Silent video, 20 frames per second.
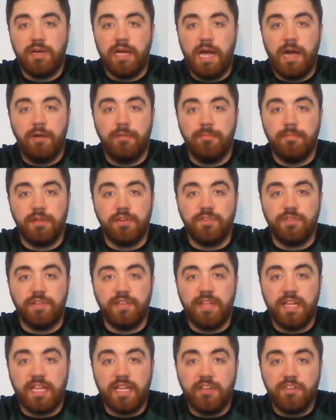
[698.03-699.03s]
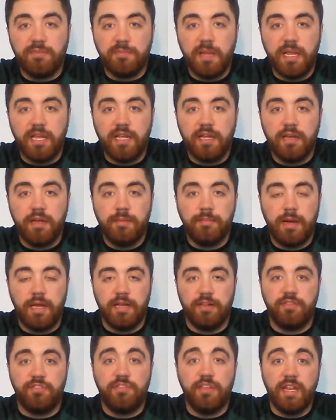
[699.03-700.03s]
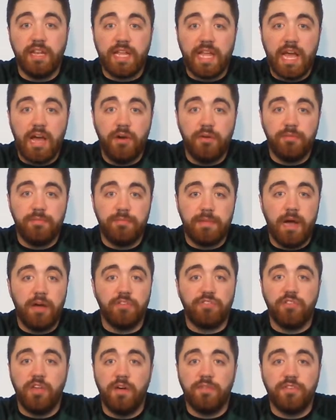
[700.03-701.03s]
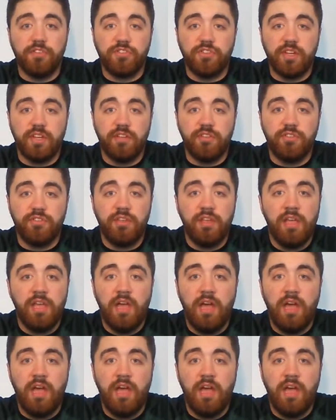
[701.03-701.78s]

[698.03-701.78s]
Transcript: how much of a dick he's being by sitting out, how selfish he is.